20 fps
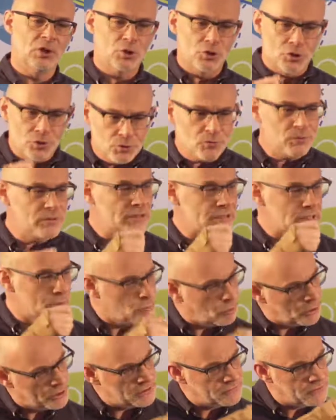Tools is a
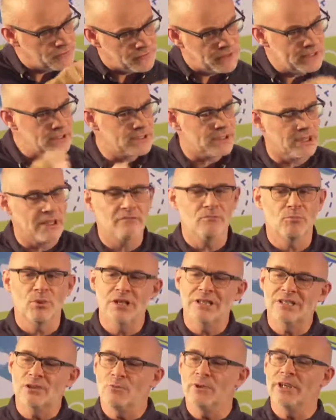wonderful thing to have, but
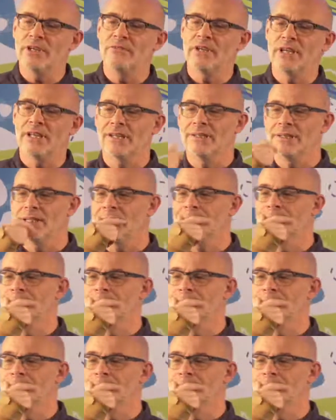it's a way of getting there.